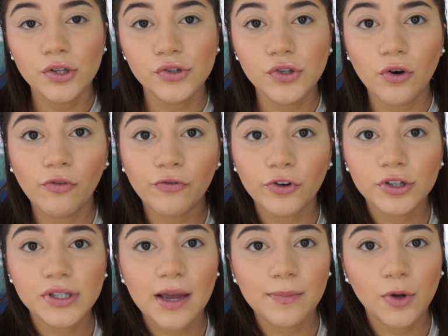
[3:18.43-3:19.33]
So
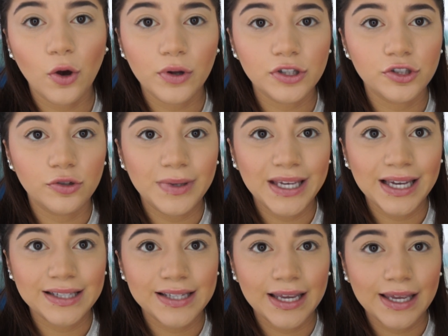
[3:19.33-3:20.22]
first I'm going to
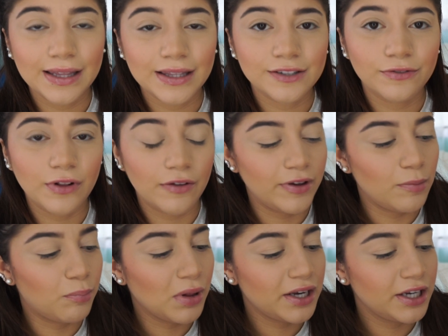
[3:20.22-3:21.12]
be taking this
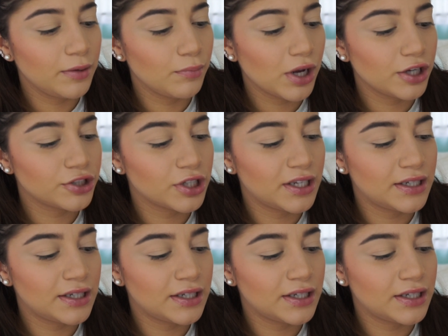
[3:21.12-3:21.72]
fluffy blending brush.